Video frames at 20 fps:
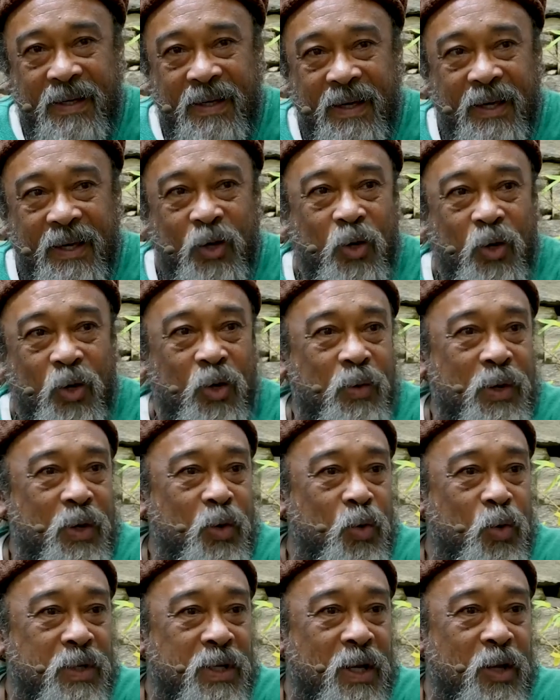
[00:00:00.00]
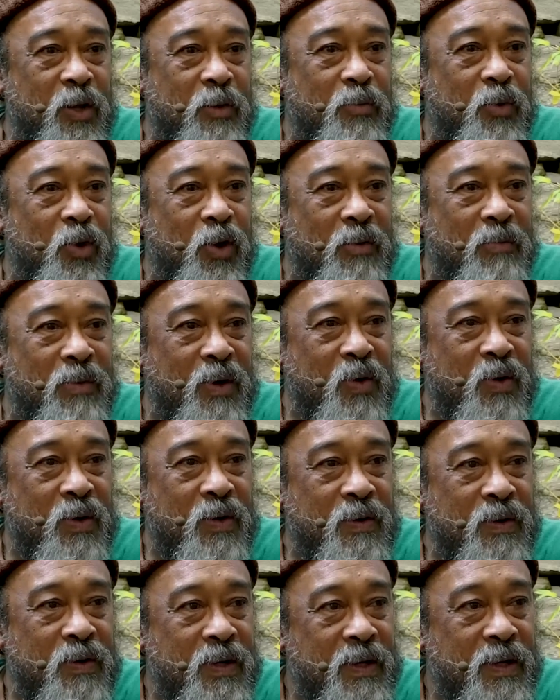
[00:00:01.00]
I don't want to tell you more about
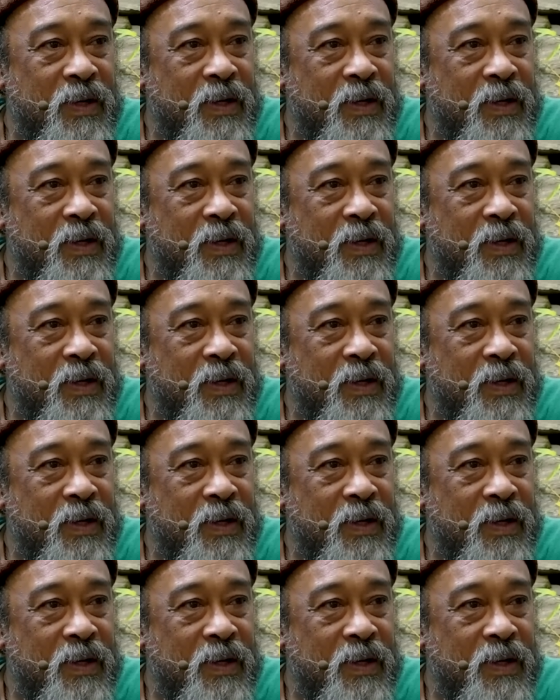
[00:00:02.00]
it